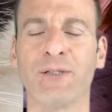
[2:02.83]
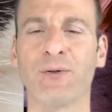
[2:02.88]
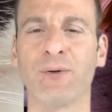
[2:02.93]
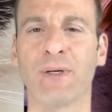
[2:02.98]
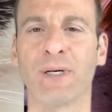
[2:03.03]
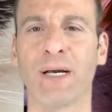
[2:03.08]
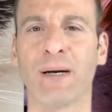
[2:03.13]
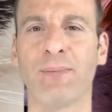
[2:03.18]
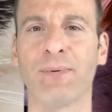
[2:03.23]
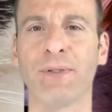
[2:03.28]
into a
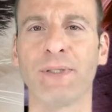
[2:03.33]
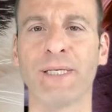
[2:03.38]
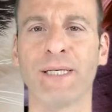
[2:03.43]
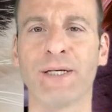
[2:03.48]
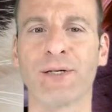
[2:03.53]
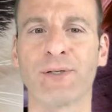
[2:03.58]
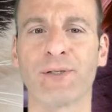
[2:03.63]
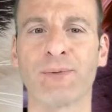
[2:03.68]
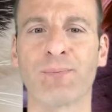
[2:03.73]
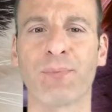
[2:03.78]
couple
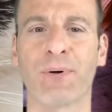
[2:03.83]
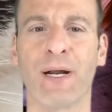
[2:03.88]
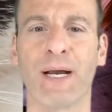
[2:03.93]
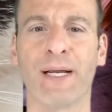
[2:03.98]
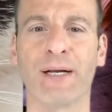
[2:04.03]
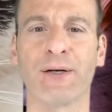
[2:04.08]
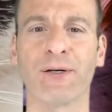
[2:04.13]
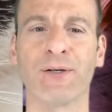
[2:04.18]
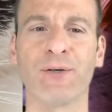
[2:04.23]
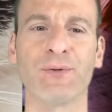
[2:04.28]
years
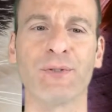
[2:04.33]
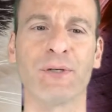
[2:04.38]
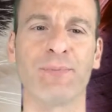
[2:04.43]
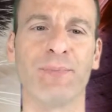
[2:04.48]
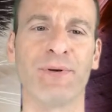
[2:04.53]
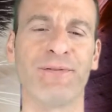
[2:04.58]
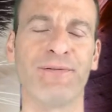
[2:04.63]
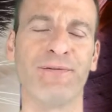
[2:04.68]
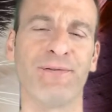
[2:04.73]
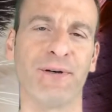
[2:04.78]
prior used to
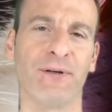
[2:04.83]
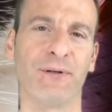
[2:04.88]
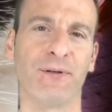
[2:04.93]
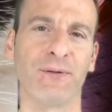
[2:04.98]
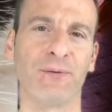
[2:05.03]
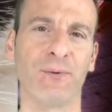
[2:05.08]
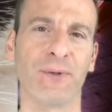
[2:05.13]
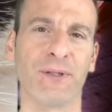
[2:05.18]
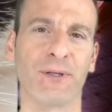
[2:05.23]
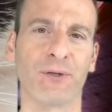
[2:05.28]
be
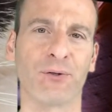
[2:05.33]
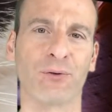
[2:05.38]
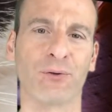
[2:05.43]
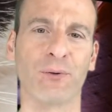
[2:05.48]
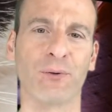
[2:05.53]
filled with a